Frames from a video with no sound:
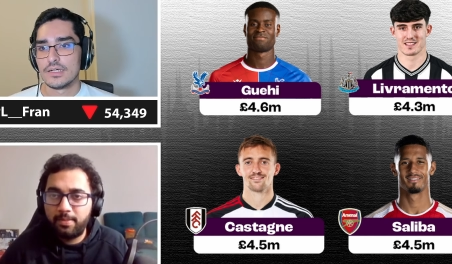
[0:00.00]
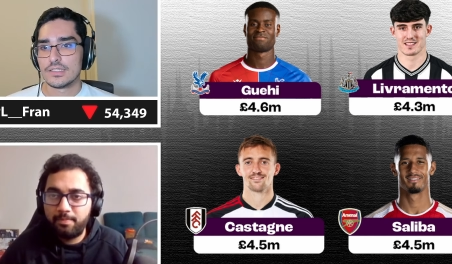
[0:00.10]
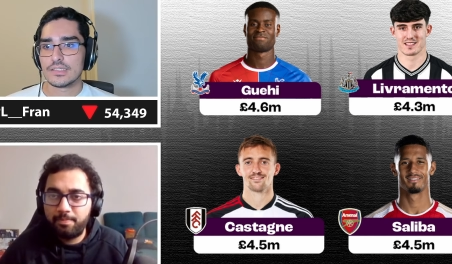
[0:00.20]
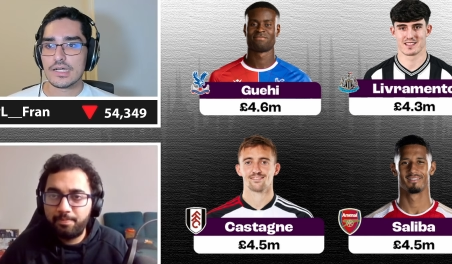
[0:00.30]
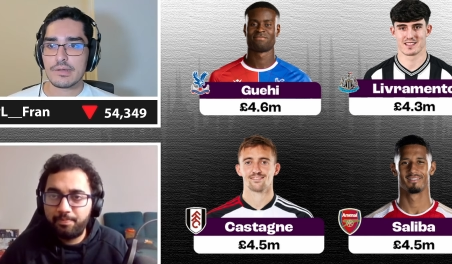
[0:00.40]

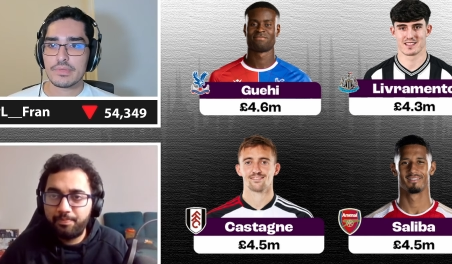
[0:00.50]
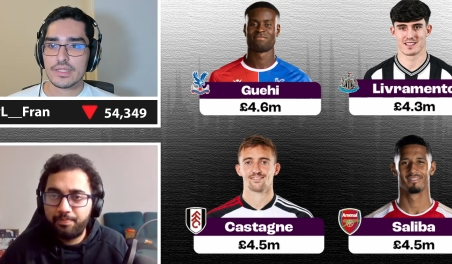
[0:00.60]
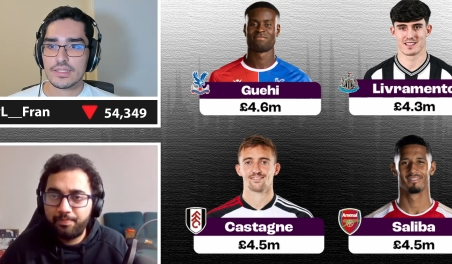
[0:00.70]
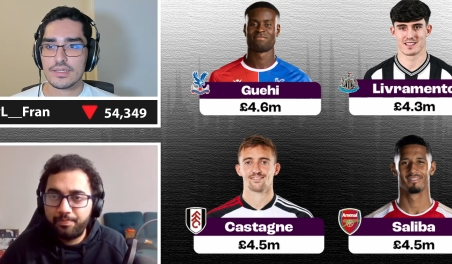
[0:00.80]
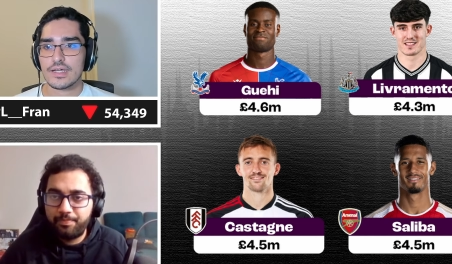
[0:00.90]
Speaker 1: Yeah, I mean, I
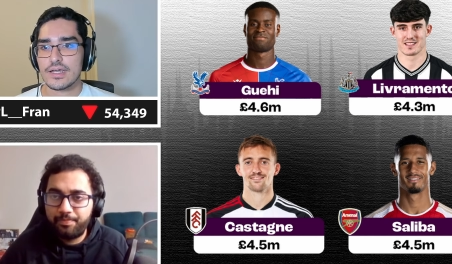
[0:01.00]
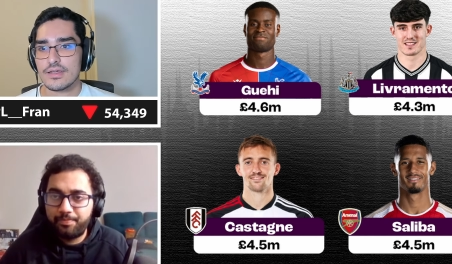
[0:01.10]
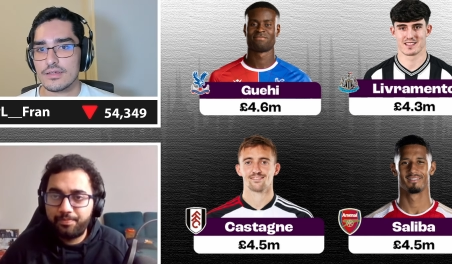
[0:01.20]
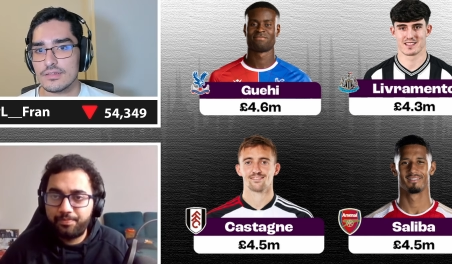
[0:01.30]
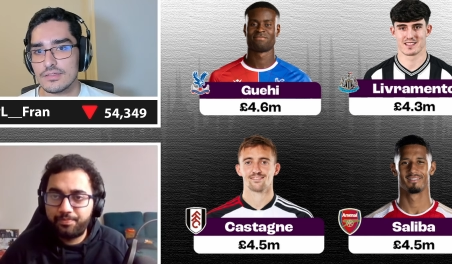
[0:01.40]
think uh,
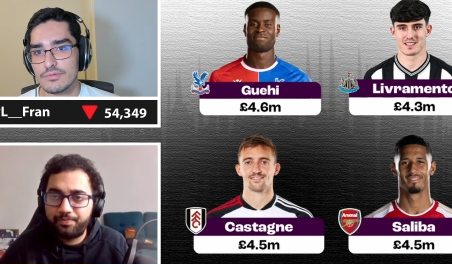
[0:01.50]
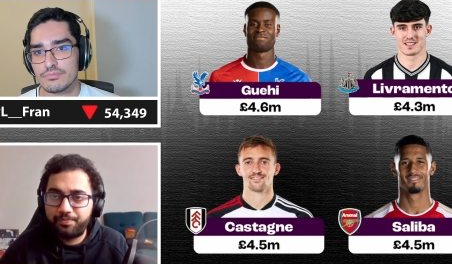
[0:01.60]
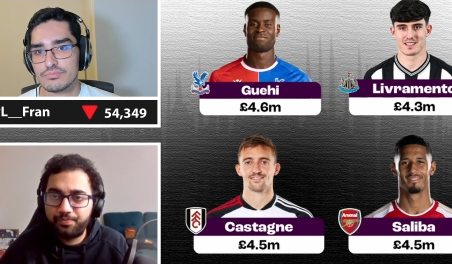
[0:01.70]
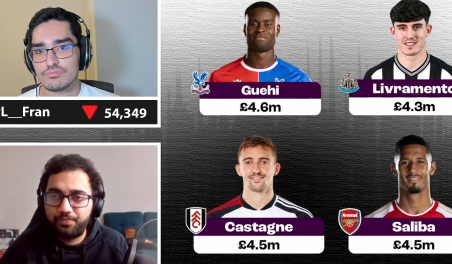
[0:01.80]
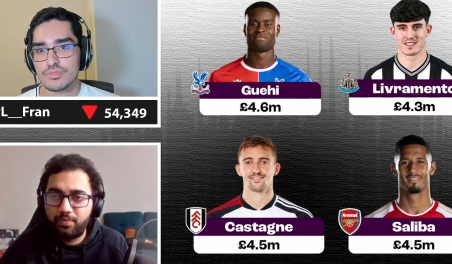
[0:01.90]
I,
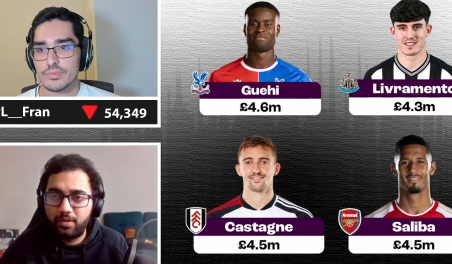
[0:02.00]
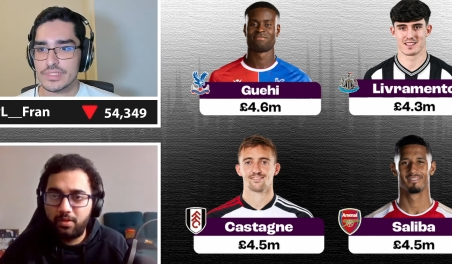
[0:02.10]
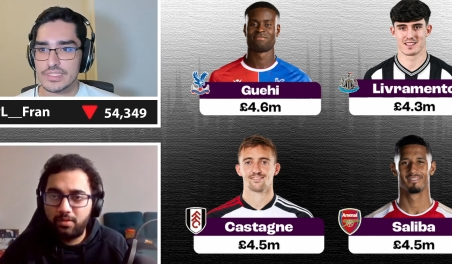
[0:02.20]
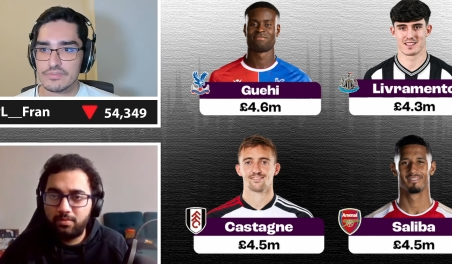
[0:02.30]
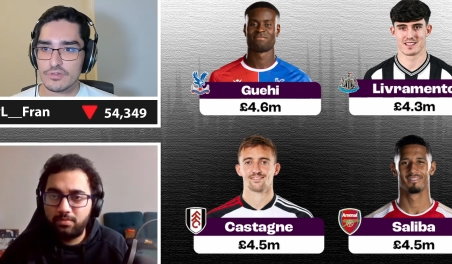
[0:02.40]
am probably
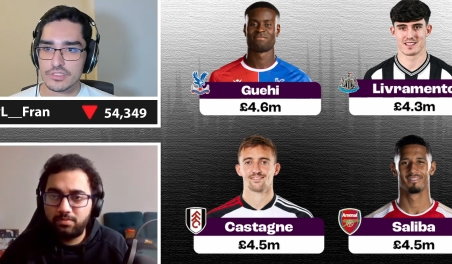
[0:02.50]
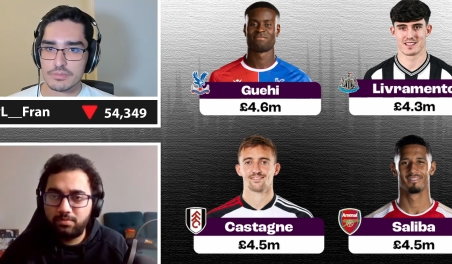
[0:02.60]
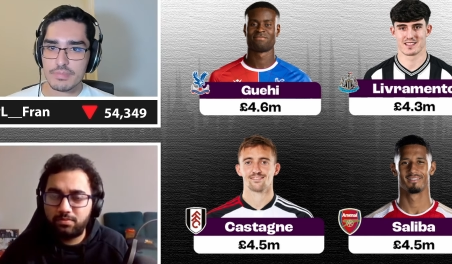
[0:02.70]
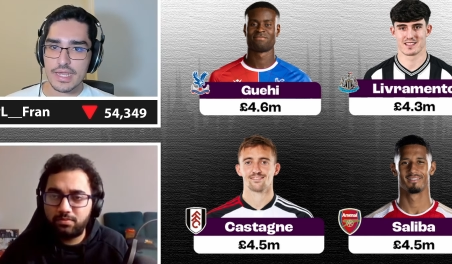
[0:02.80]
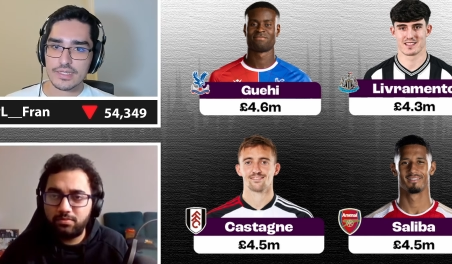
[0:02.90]
defaulting
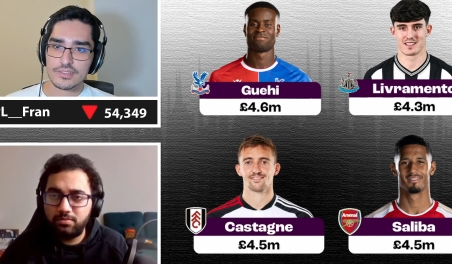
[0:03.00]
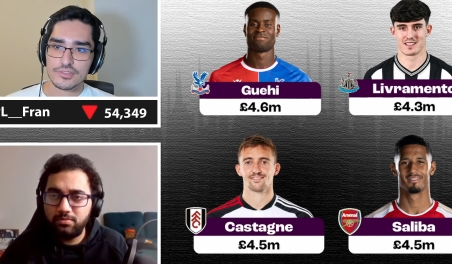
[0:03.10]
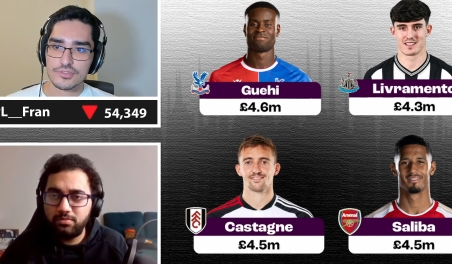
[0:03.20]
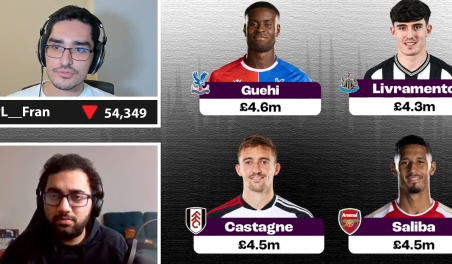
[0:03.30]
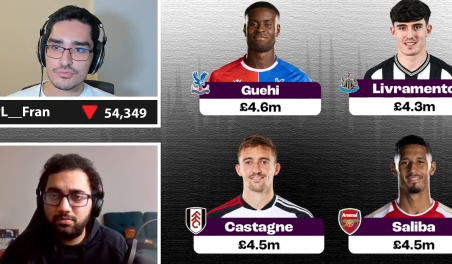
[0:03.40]
back
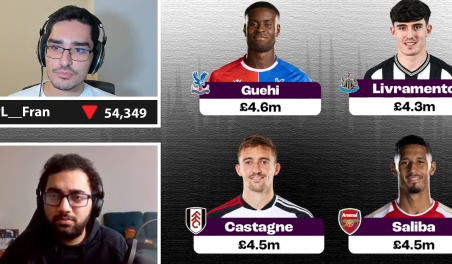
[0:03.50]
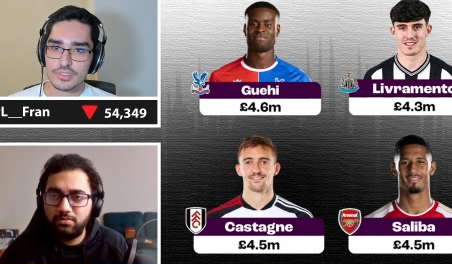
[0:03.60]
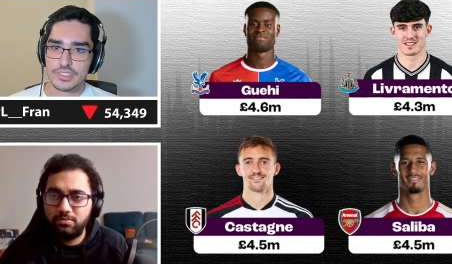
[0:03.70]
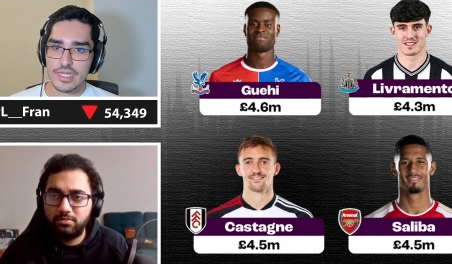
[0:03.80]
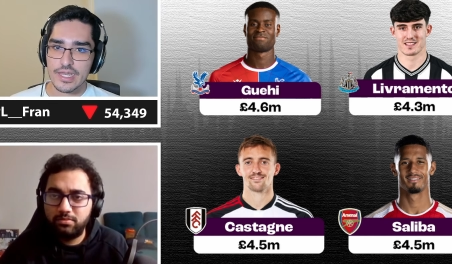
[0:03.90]
into
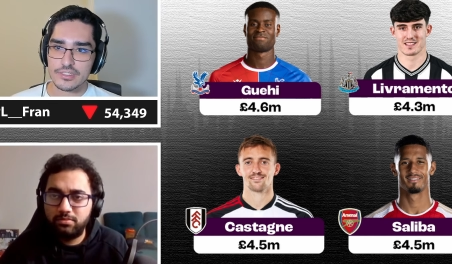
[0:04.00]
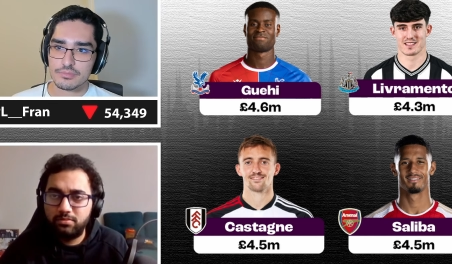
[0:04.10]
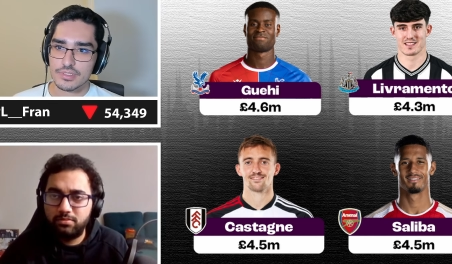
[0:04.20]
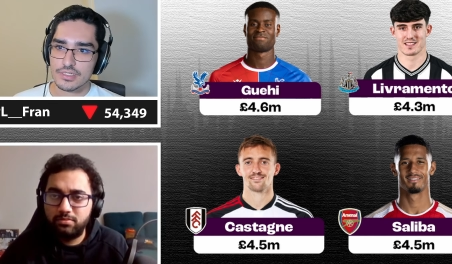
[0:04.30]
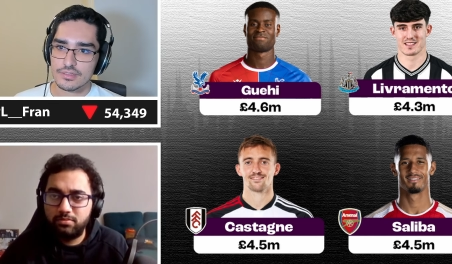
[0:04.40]
Rúben Dias,
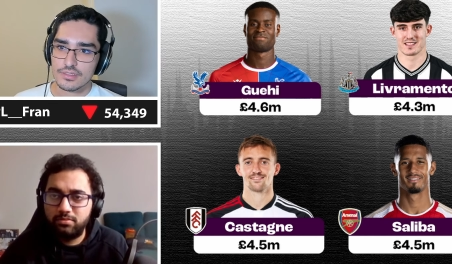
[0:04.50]
but